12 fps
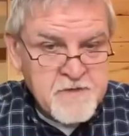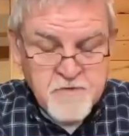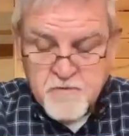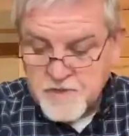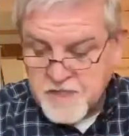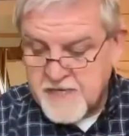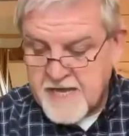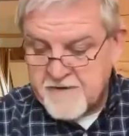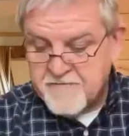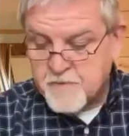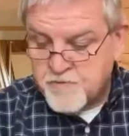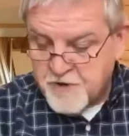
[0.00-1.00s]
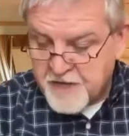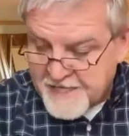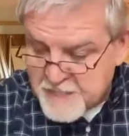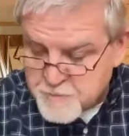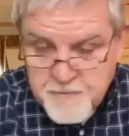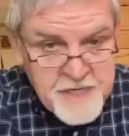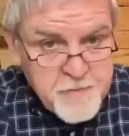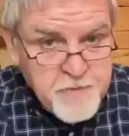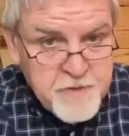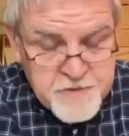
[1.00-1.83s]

would never bring his people to